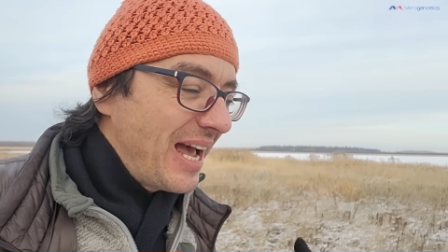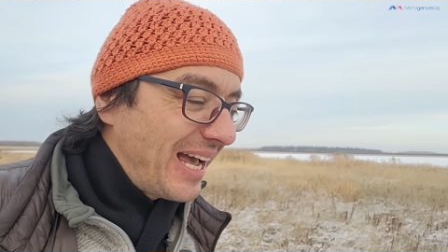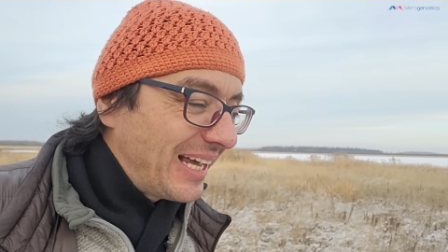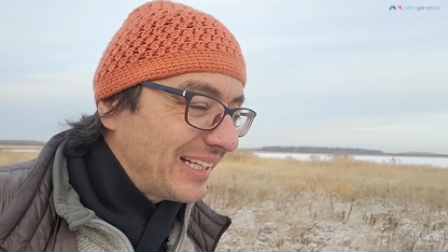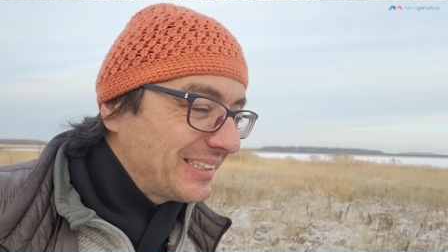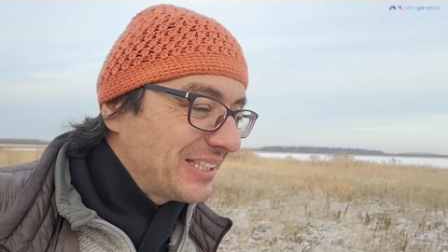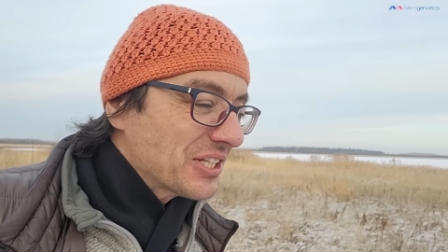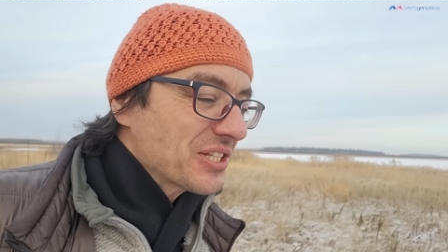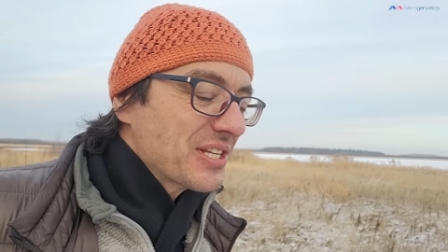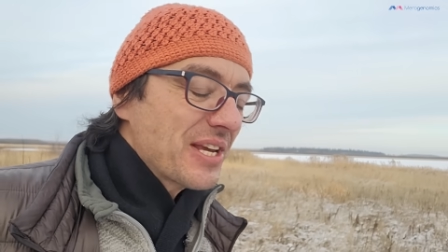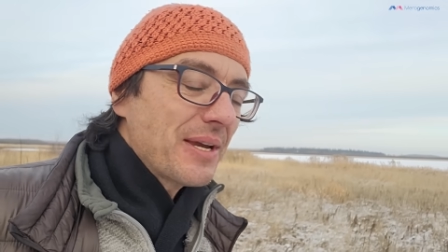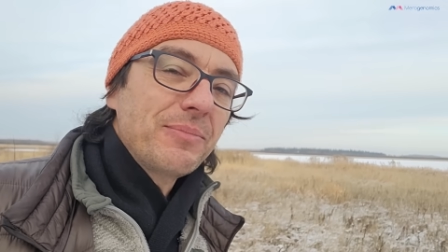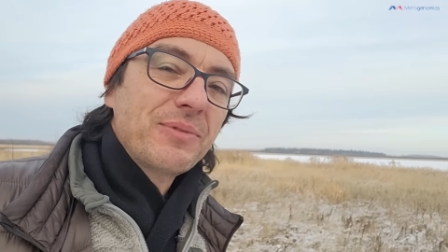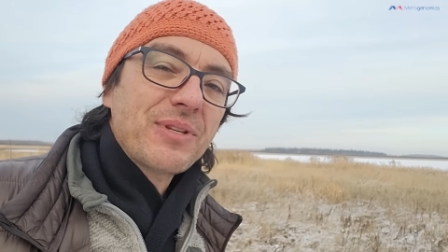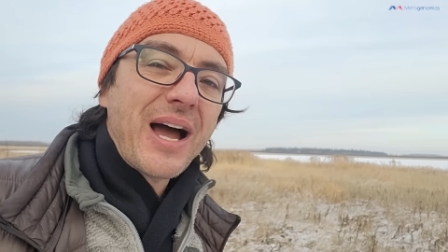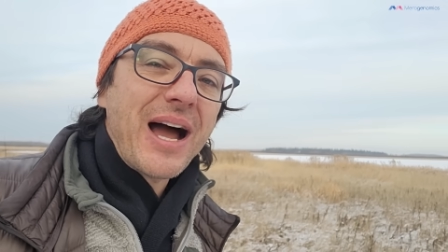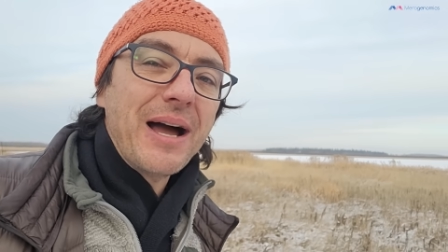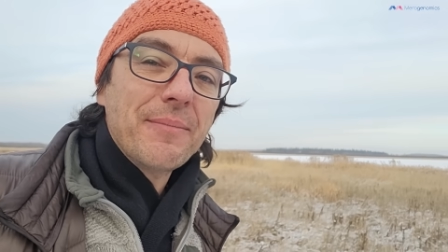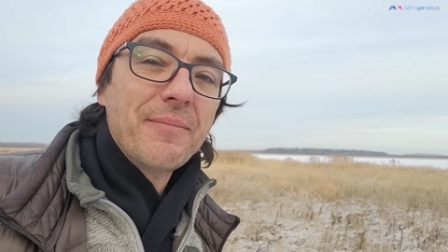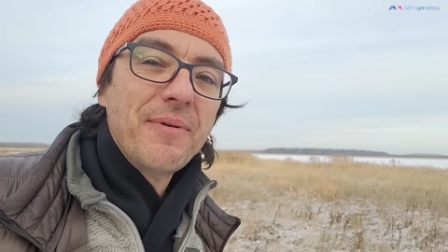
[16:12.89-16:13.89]
at the same
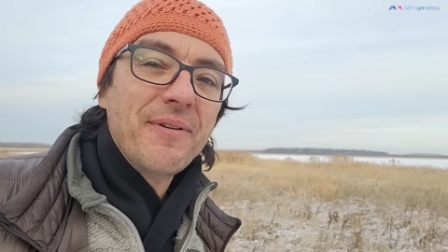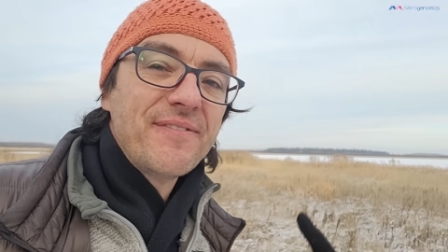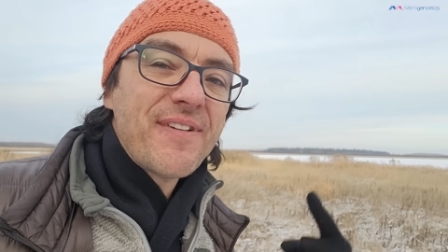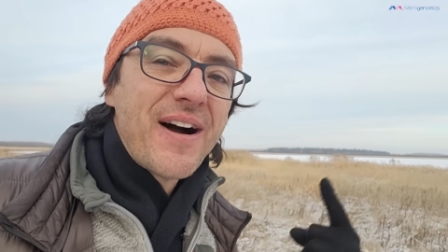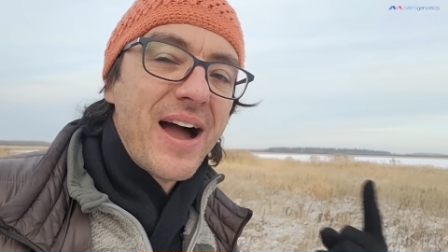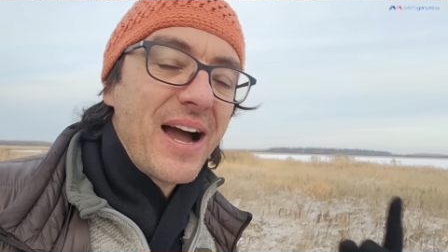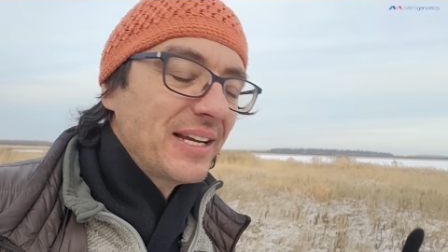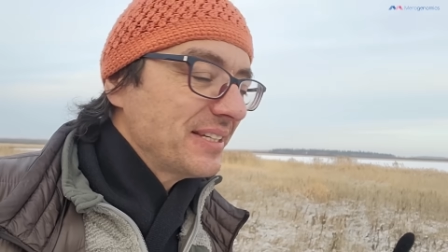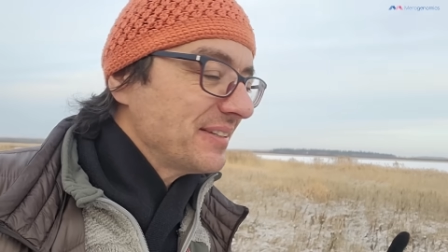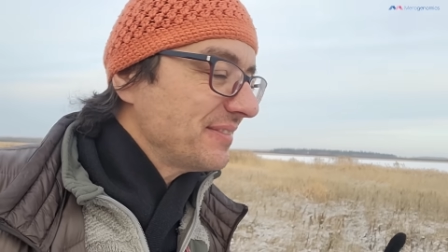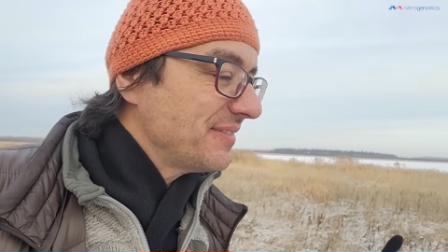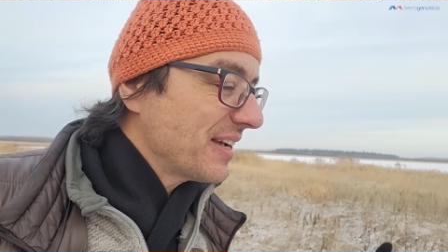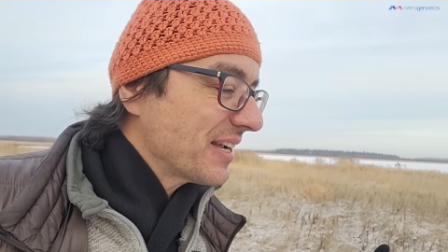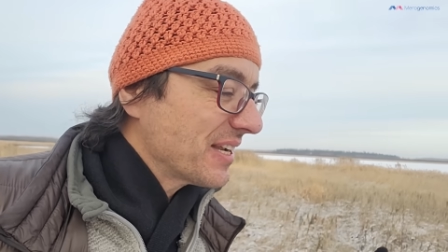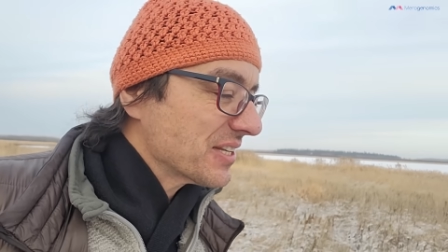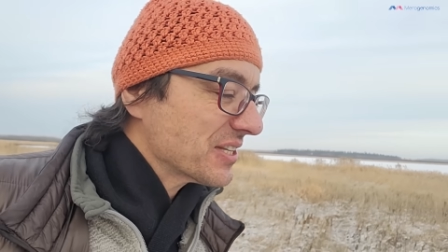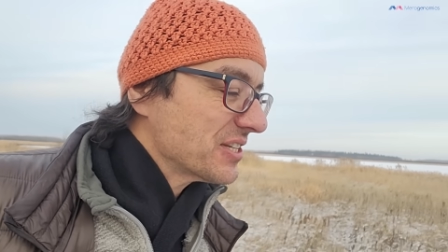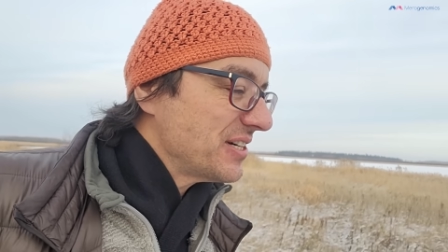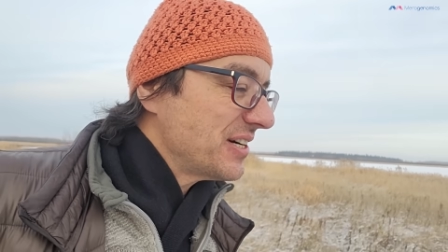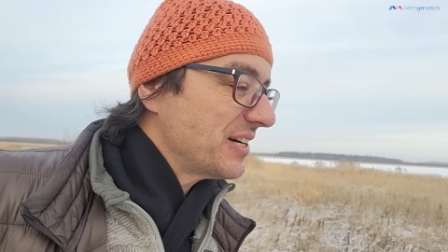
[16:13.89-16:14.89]
time via the
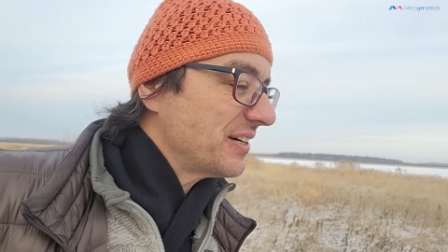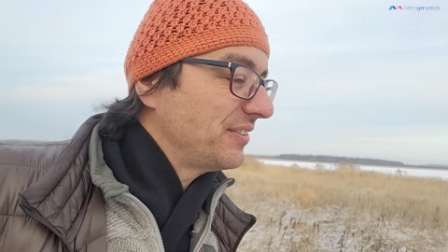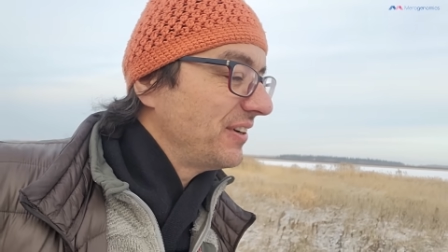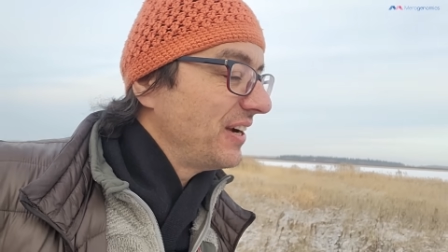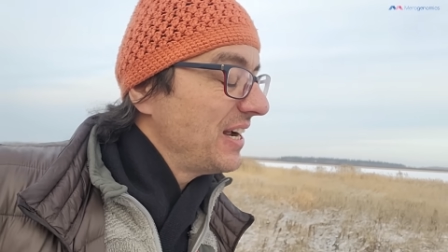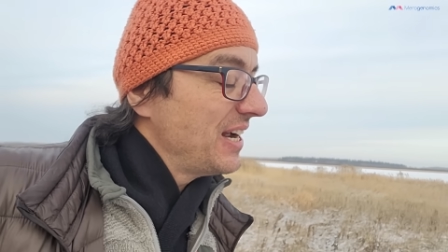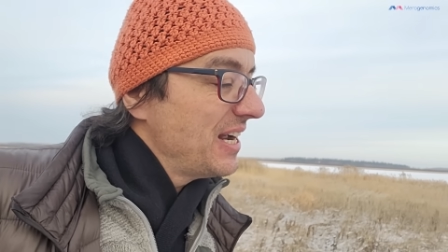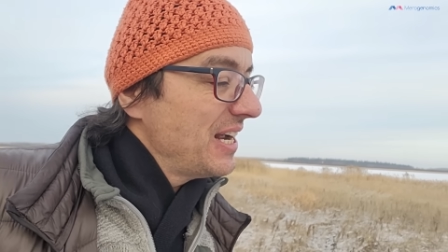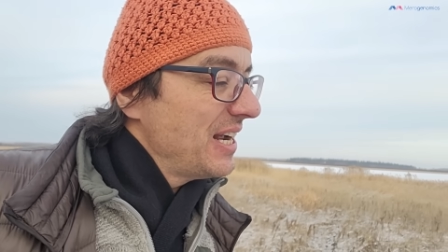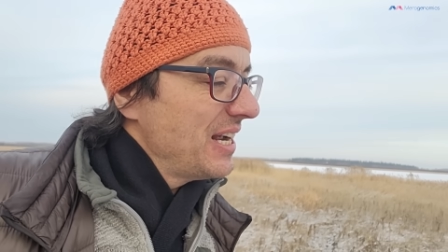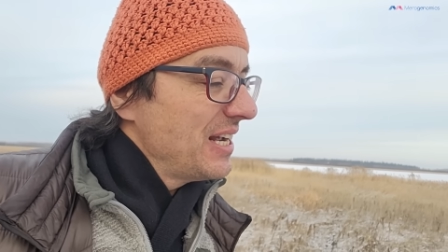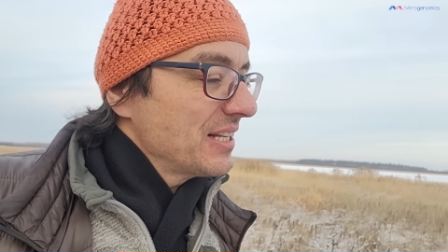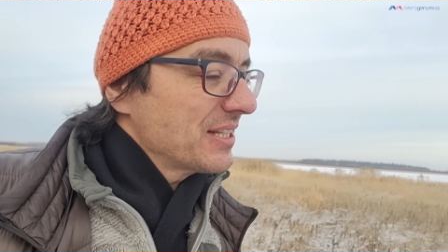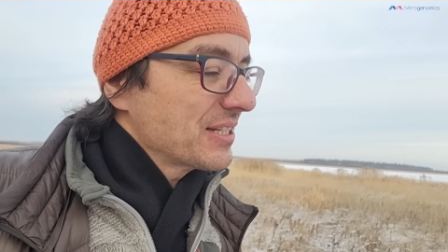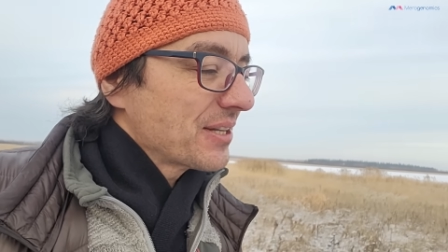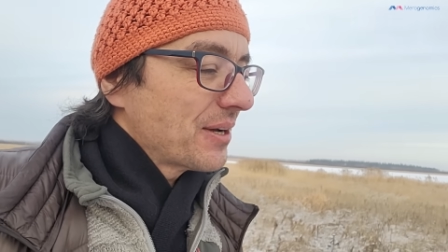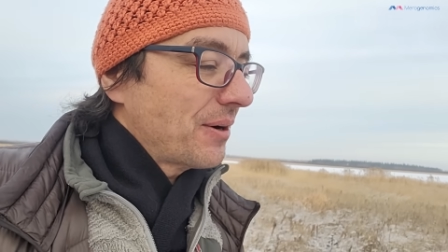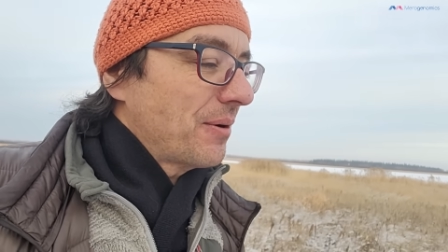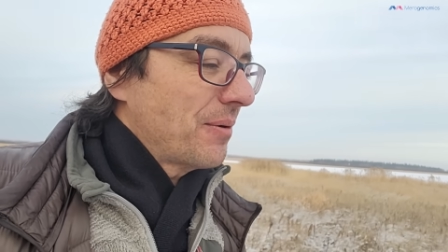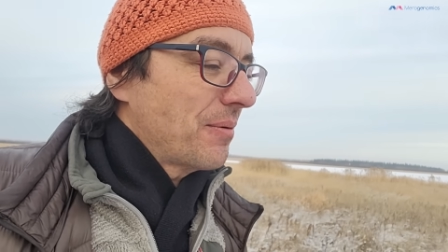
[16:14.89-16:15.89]
vagus nerve.
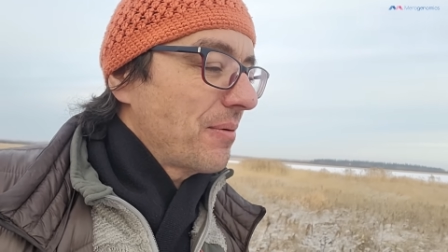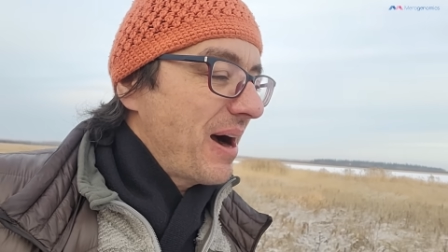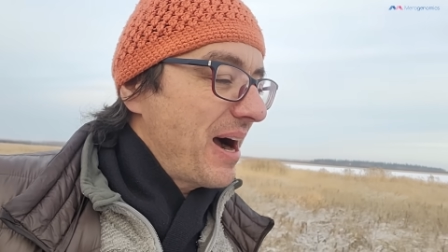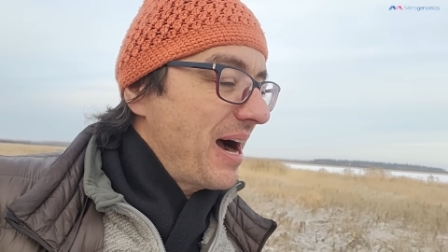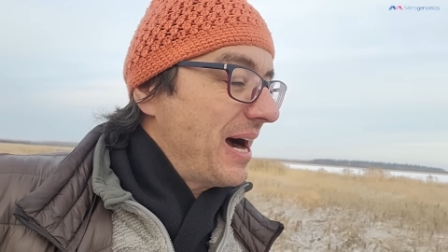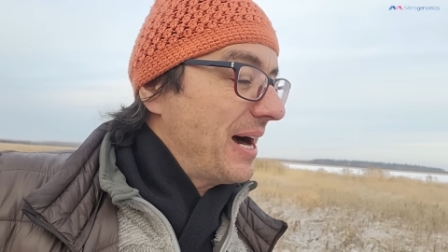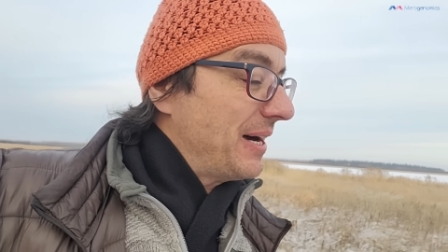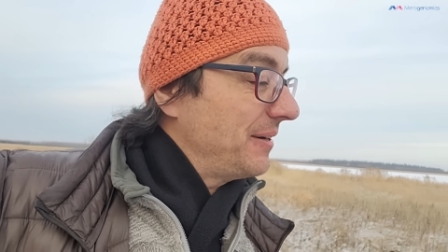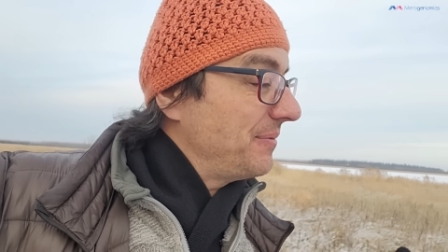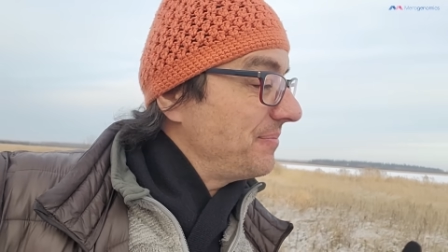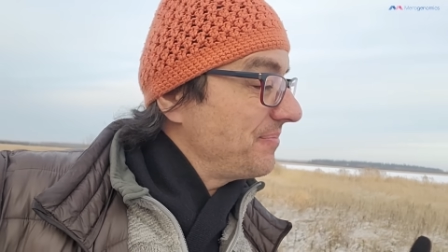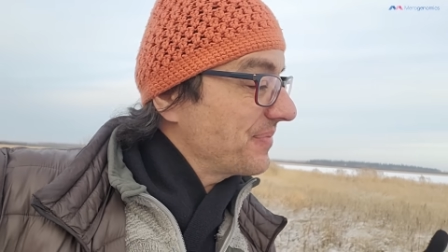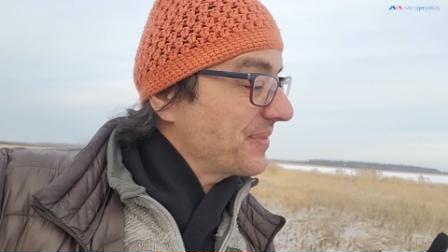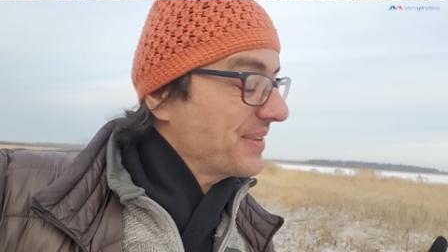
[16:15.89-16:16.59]
So uh,